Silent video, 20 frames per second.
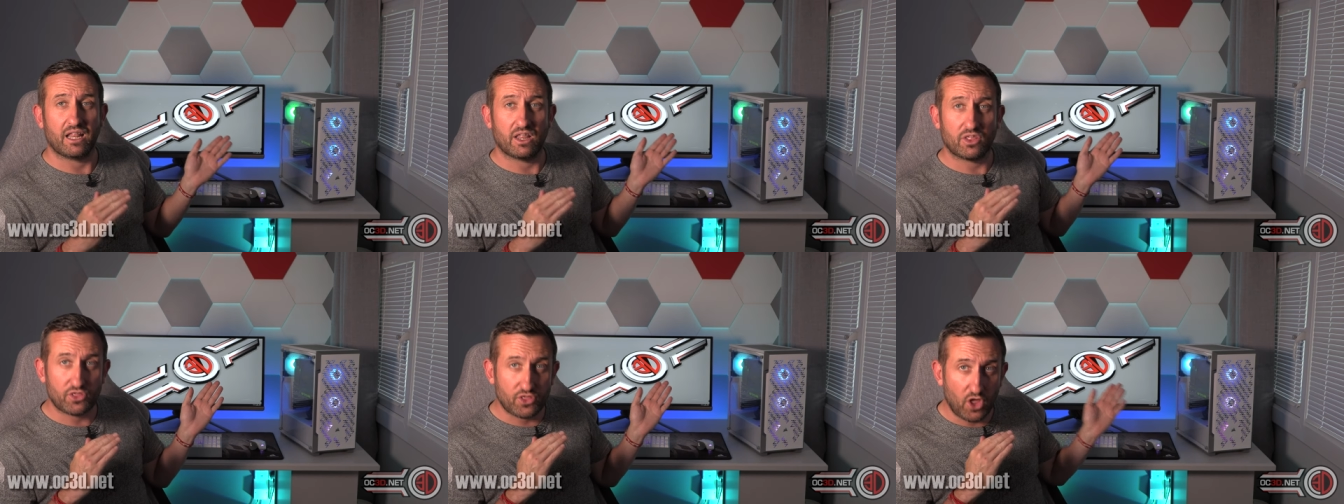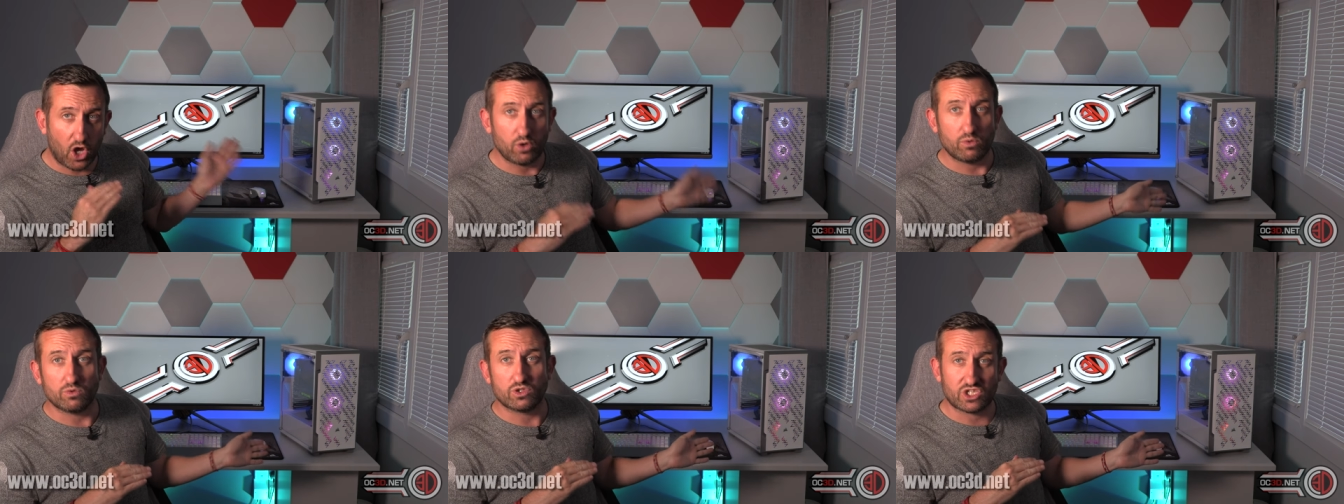
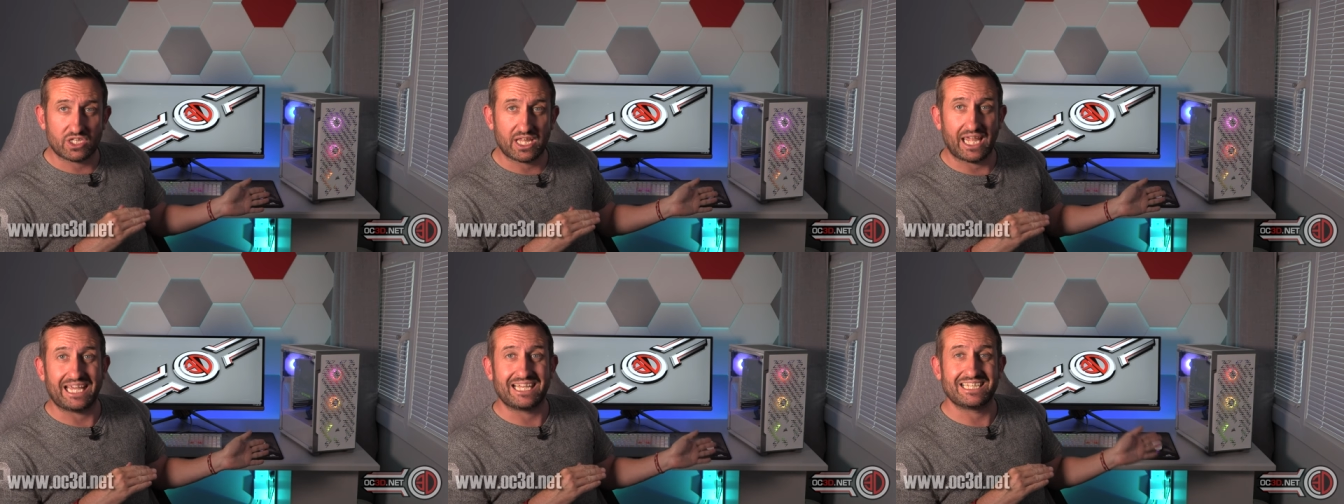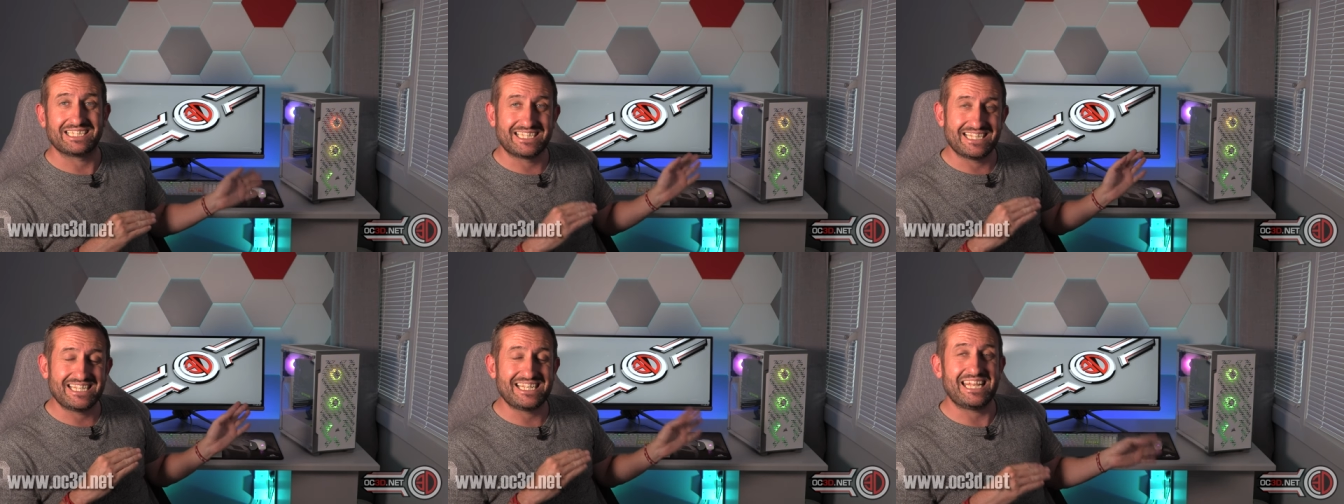those
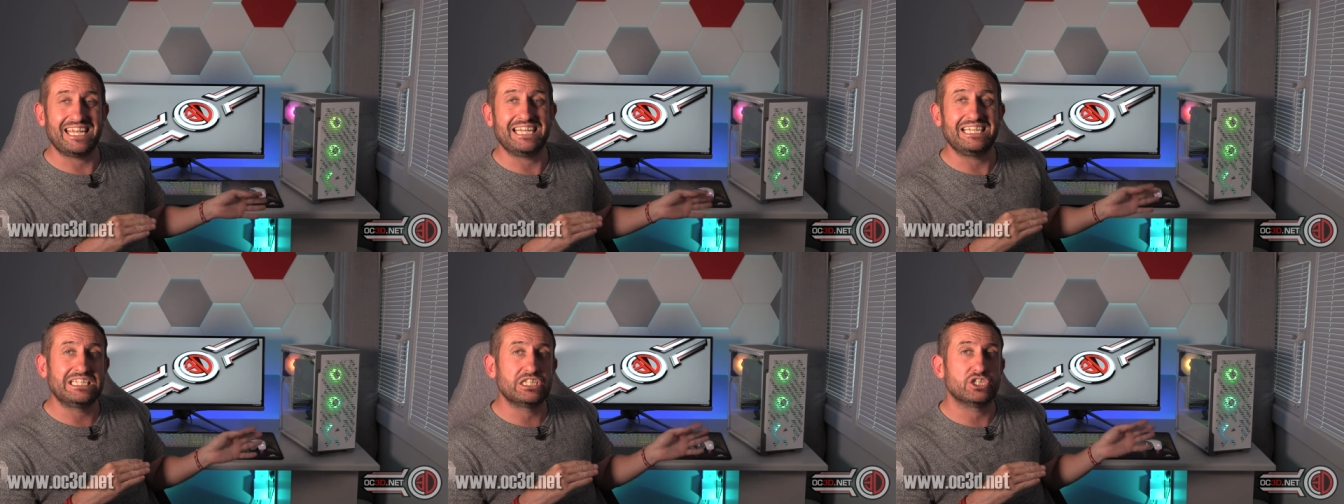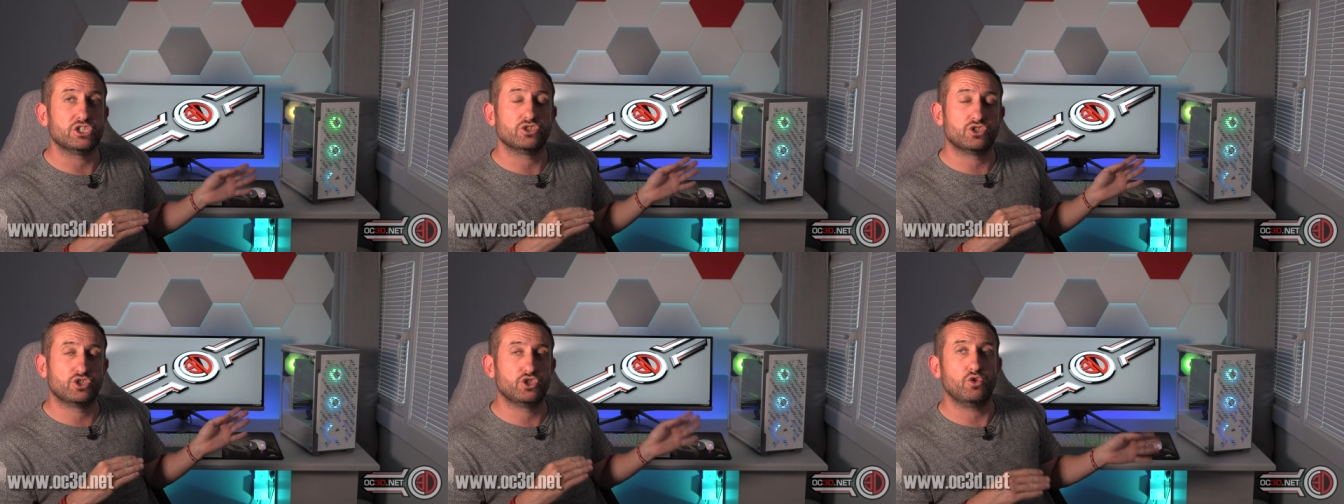things
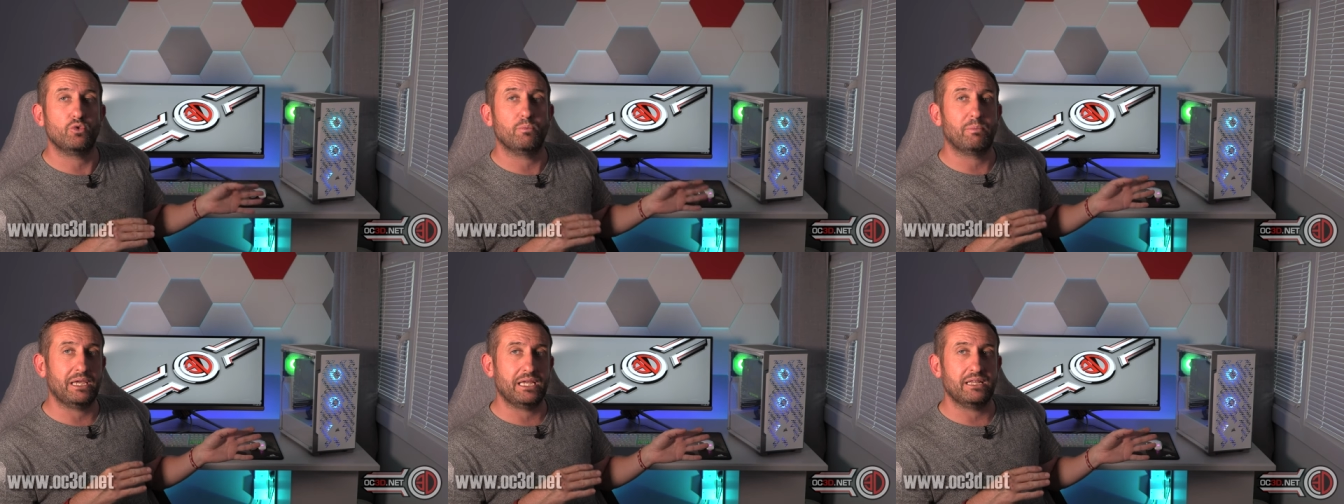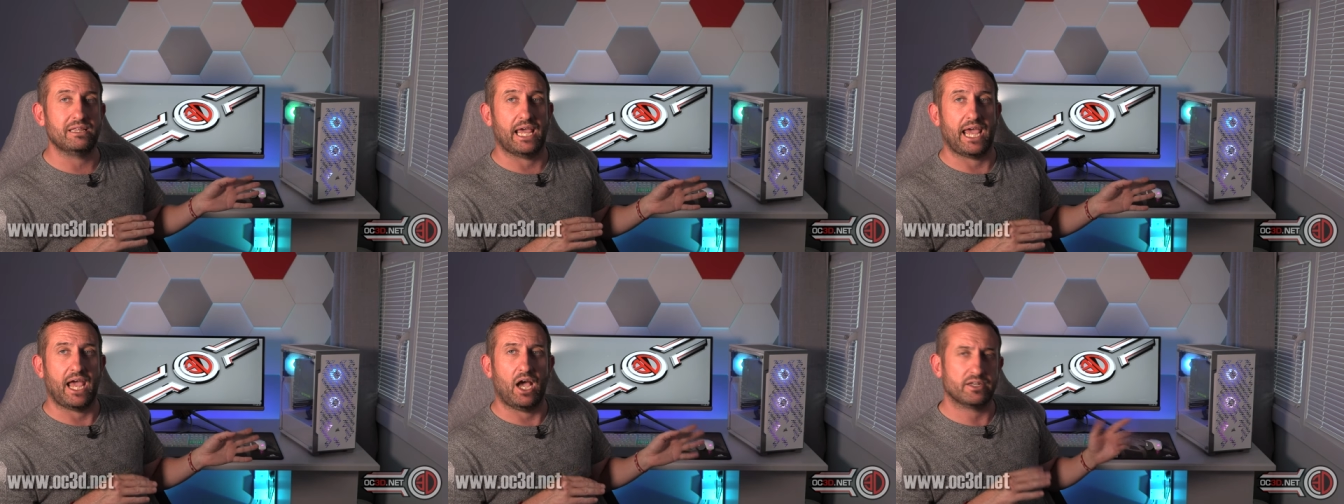need to be
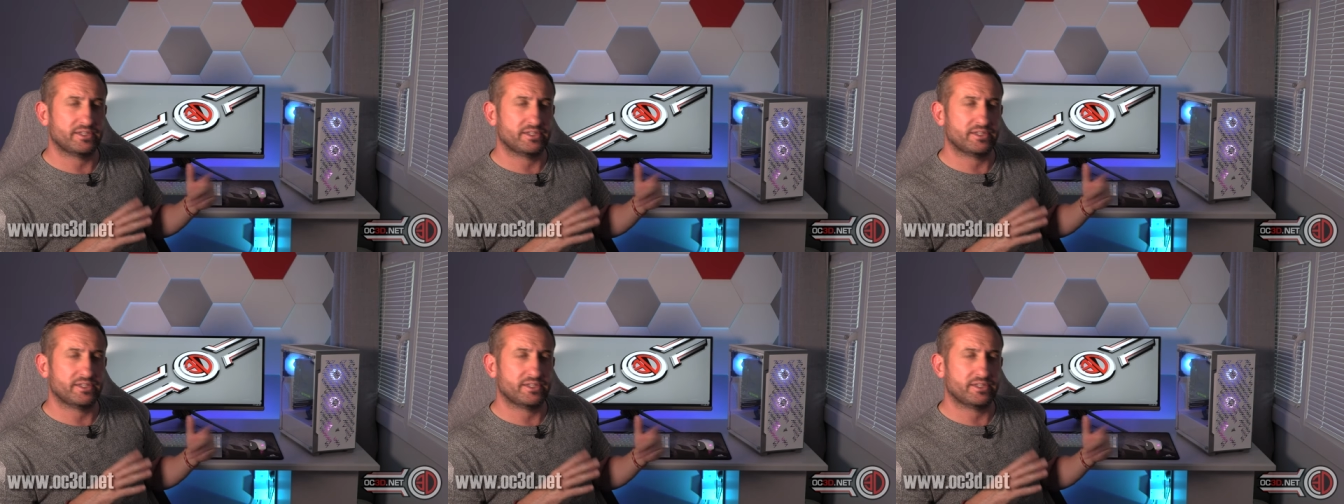there.